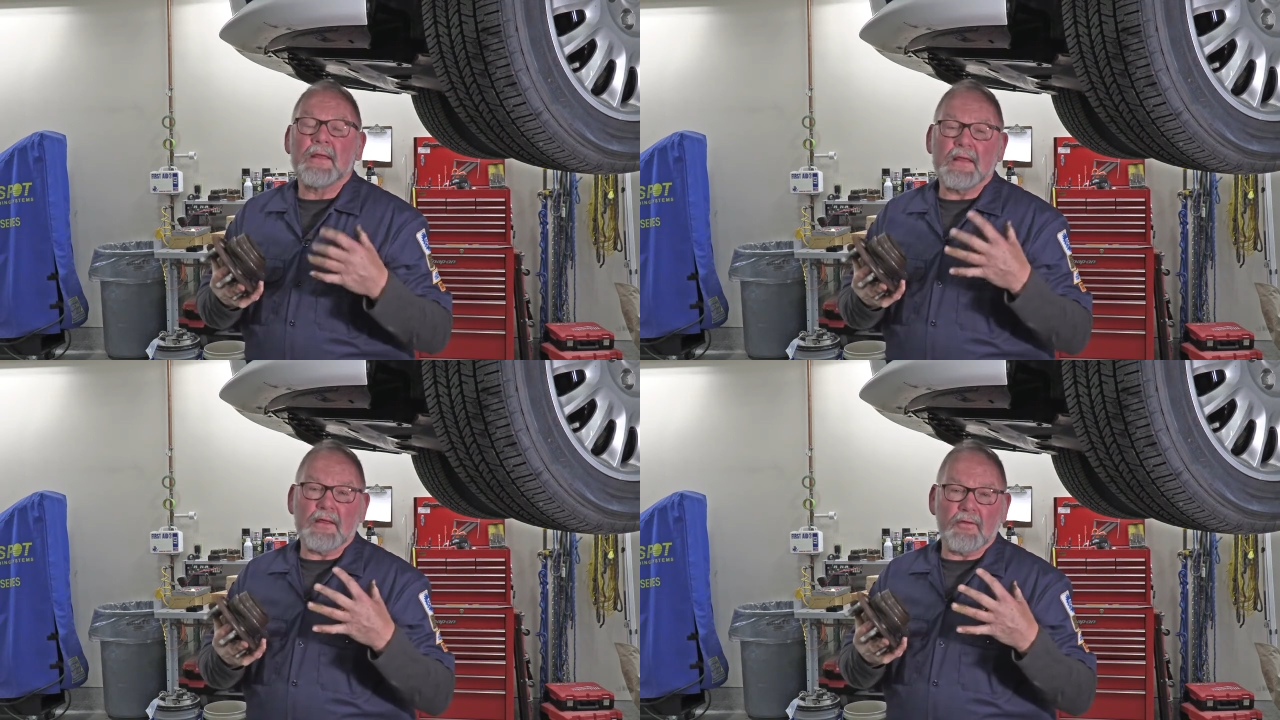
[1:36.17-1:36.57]

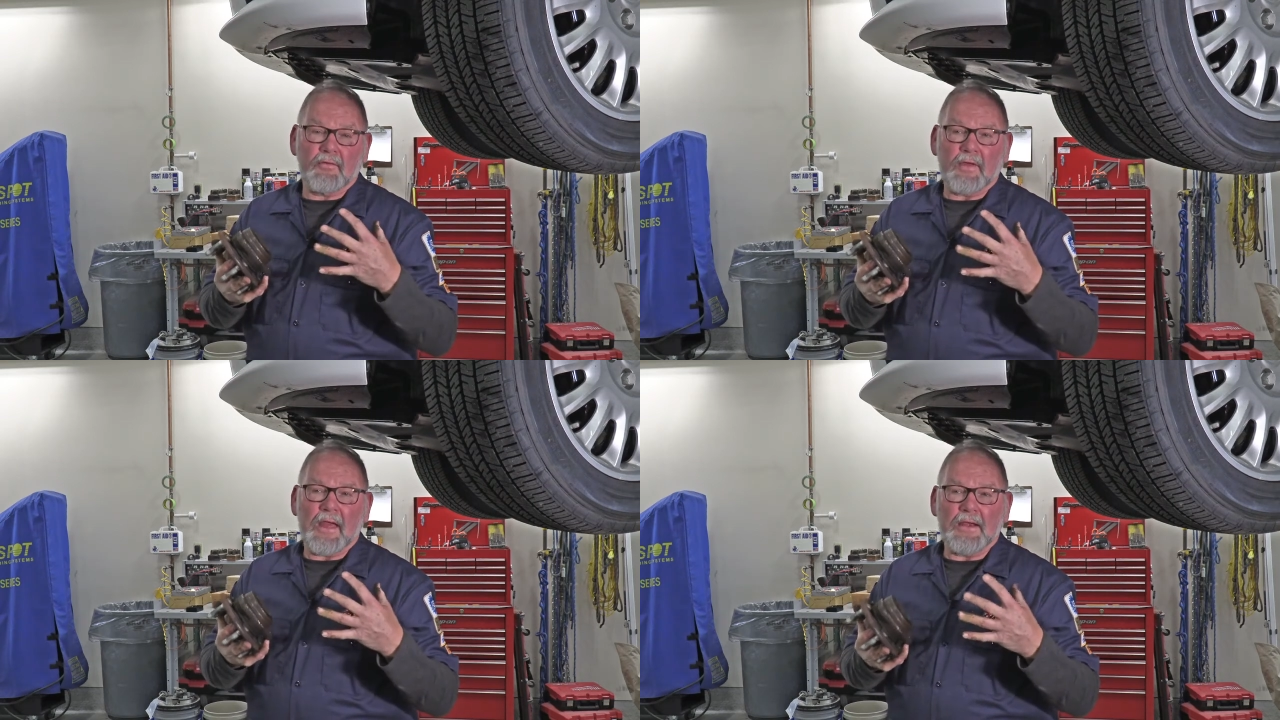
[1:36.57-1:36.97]

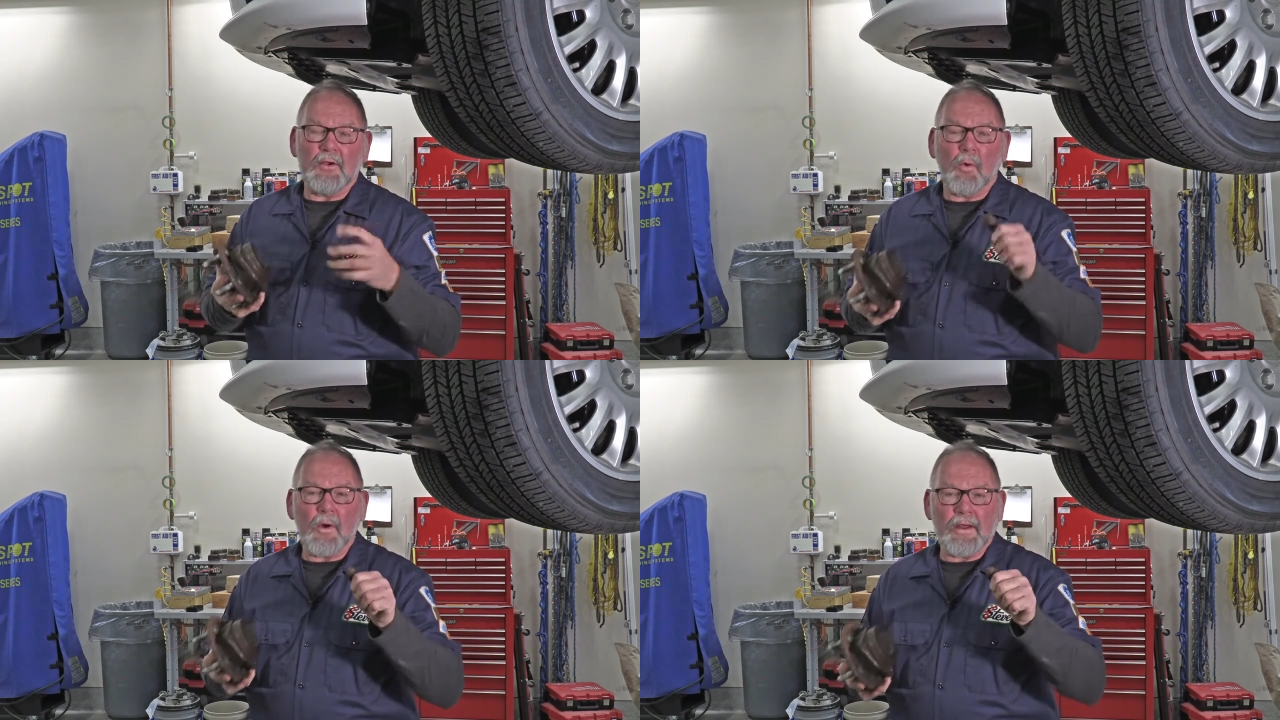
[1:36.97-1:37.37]
is a
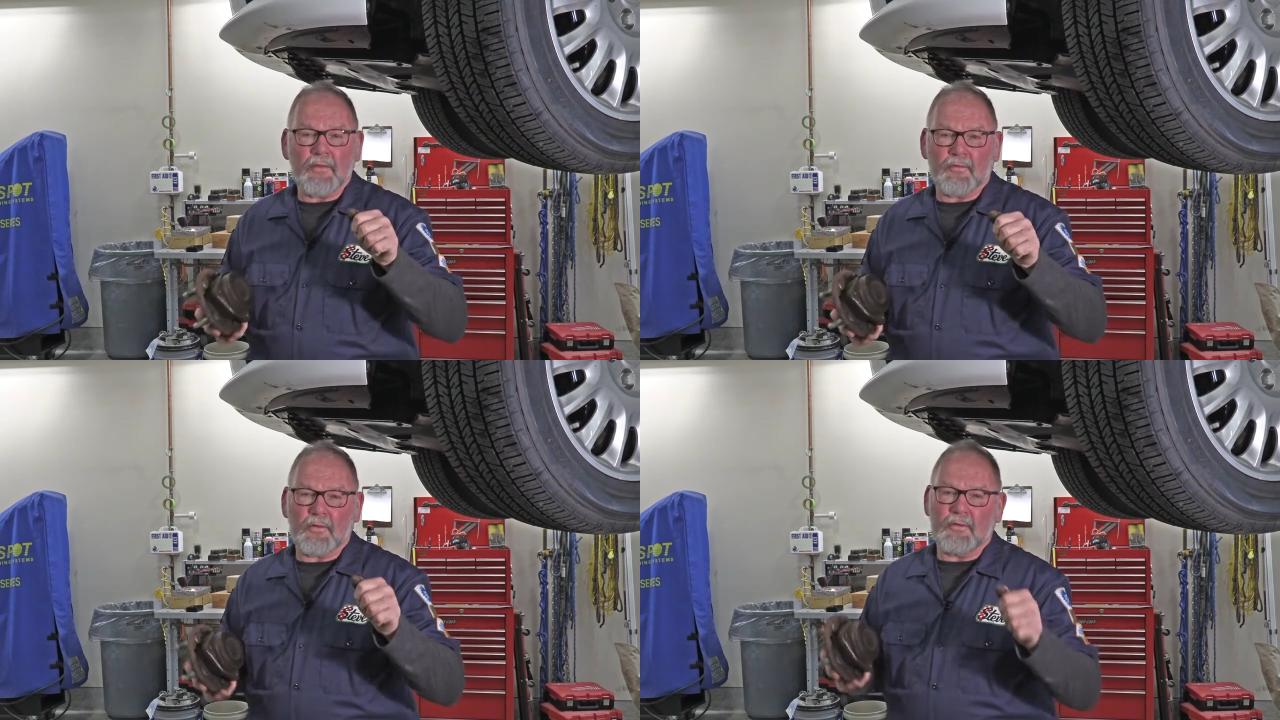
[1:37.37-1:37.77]

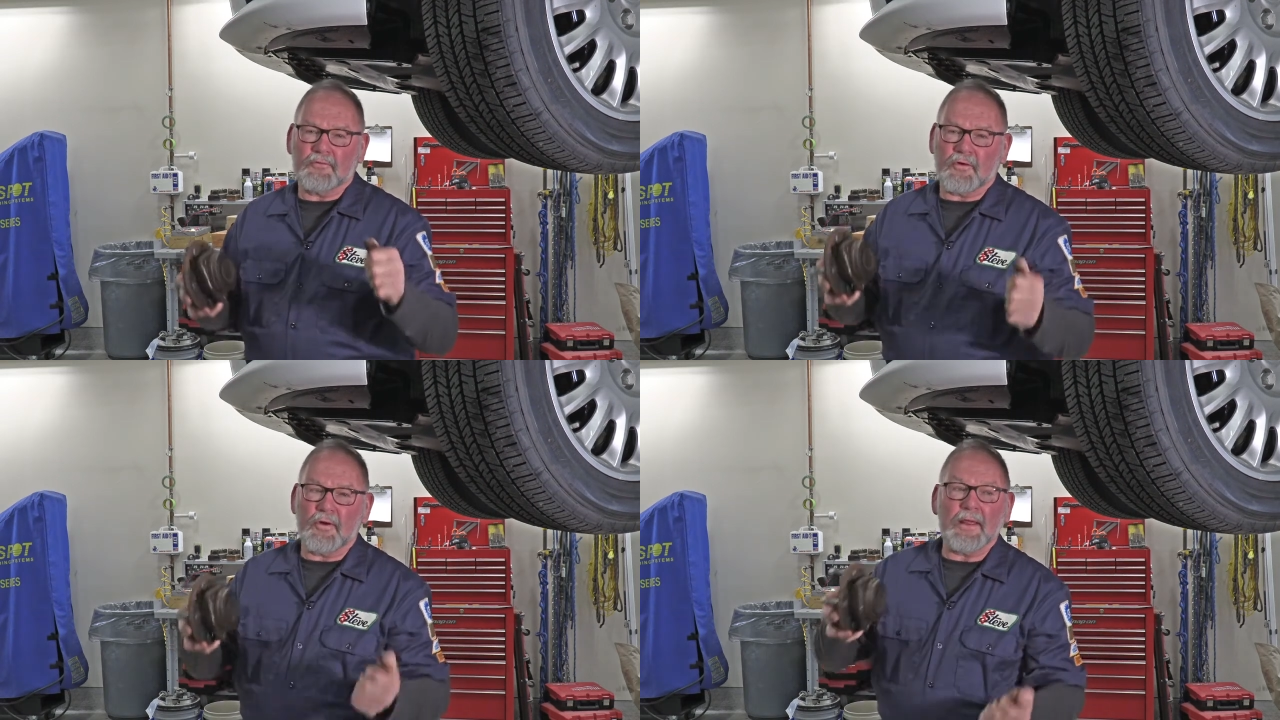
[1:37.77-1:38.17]
noise
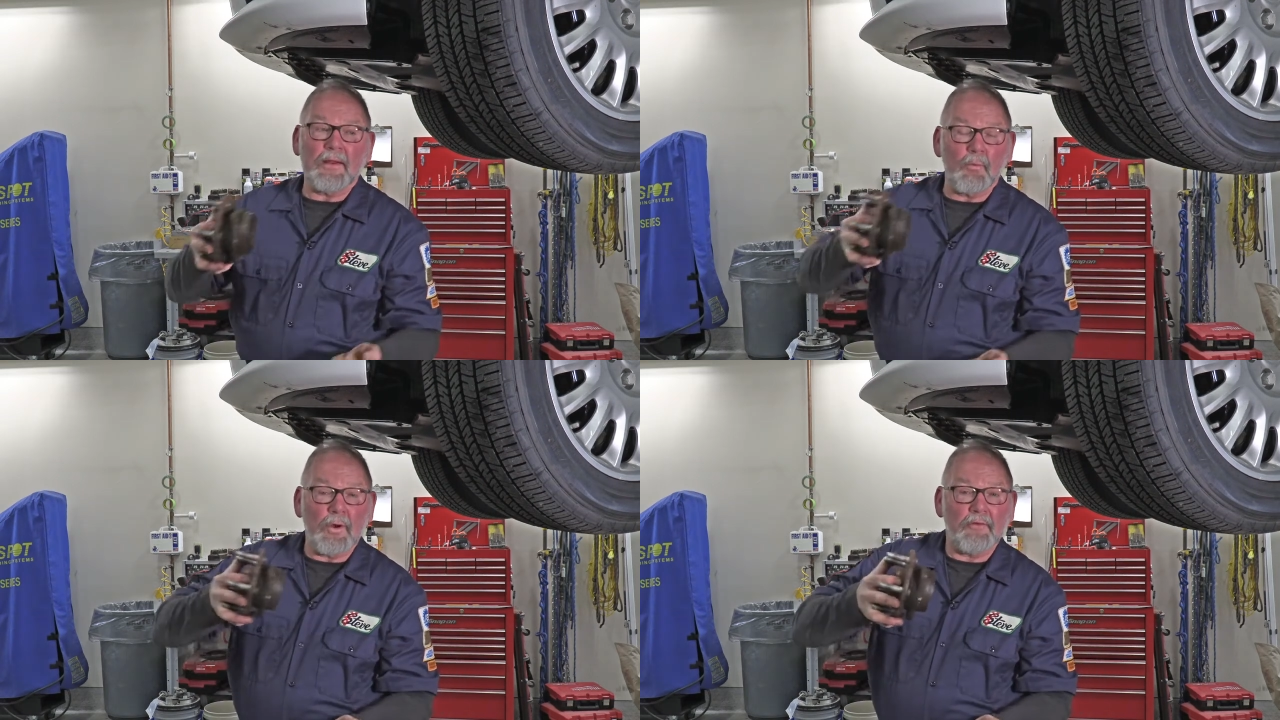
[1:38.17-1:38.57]
turning
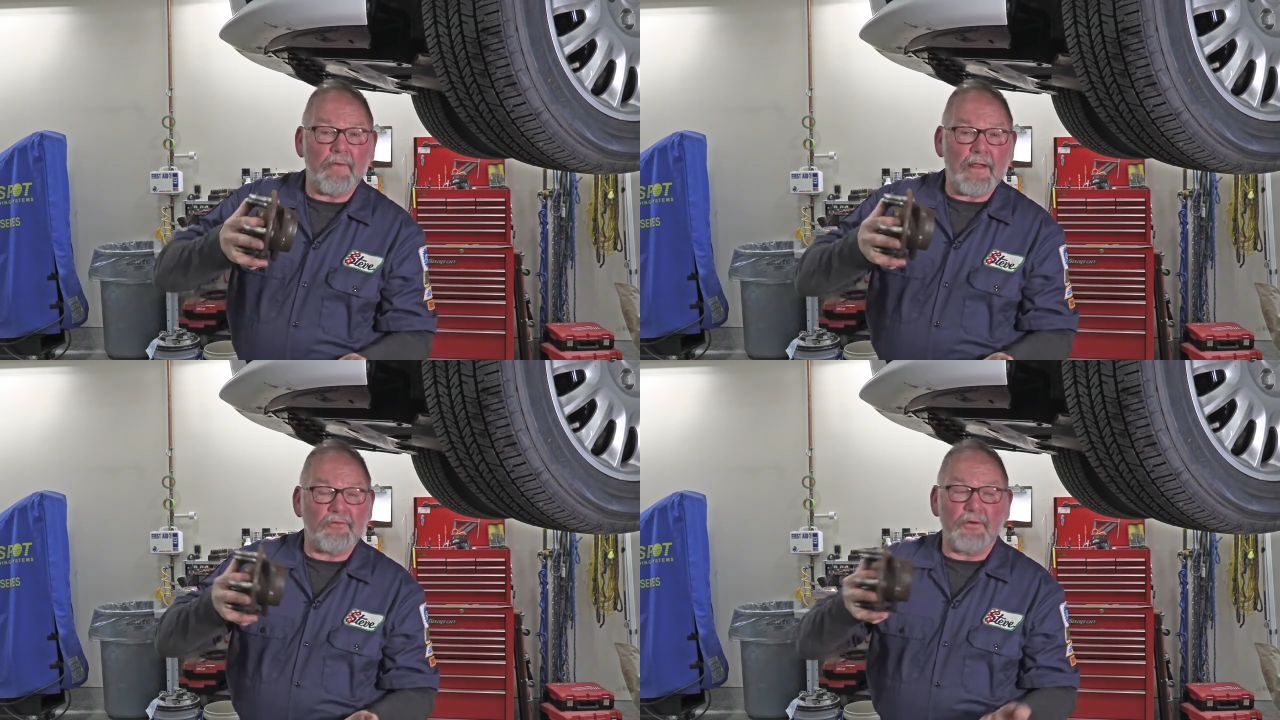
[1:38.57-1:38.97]
in one
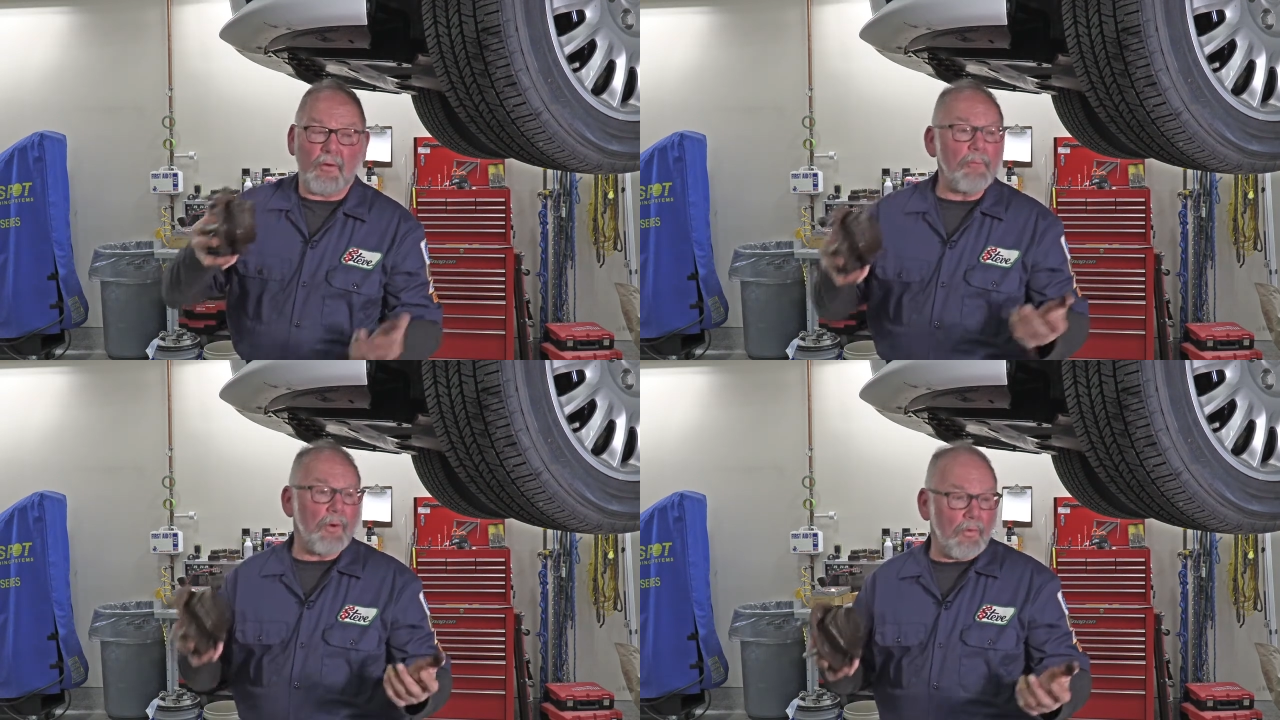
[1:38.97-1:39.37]
direction
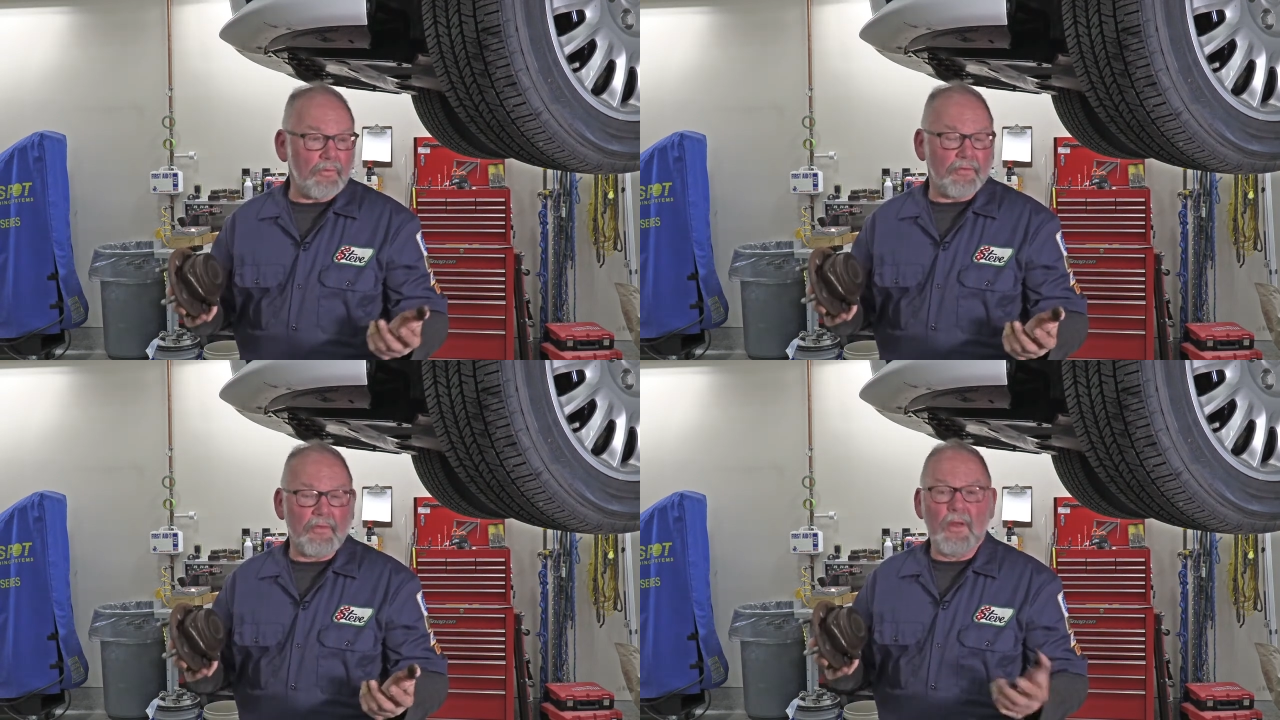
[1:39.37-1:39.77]
or
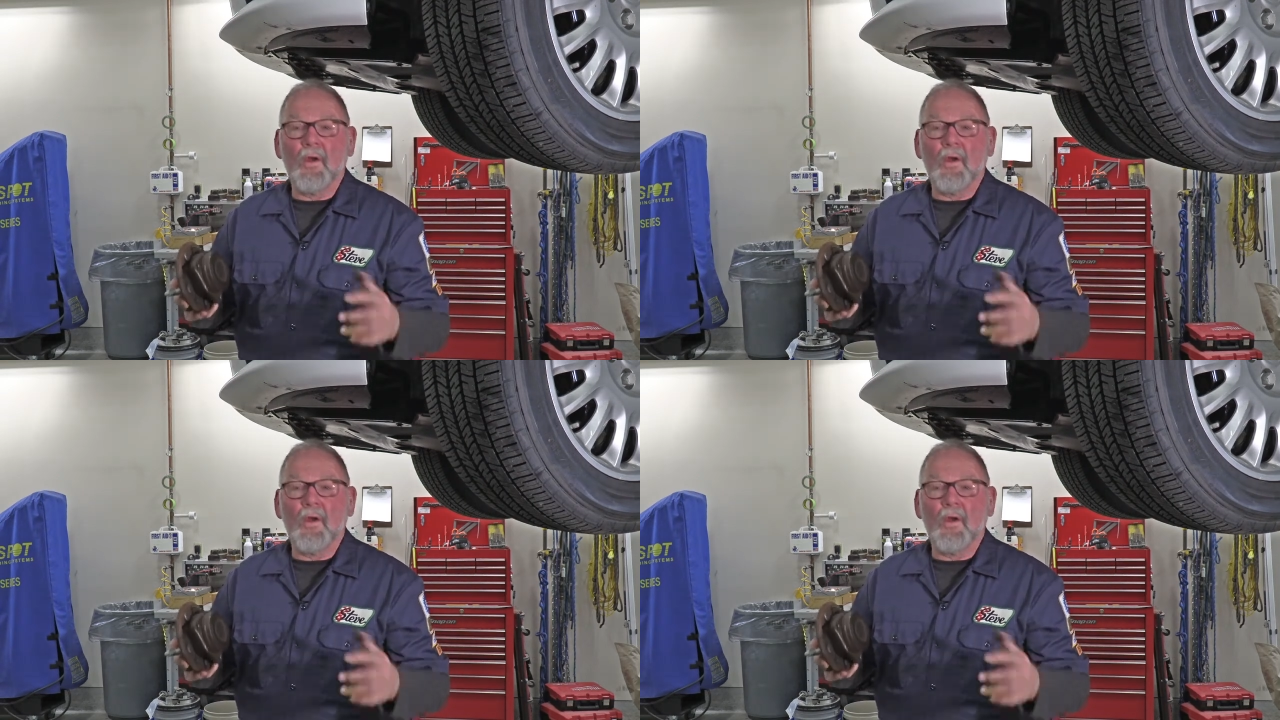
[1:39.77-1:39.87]
both,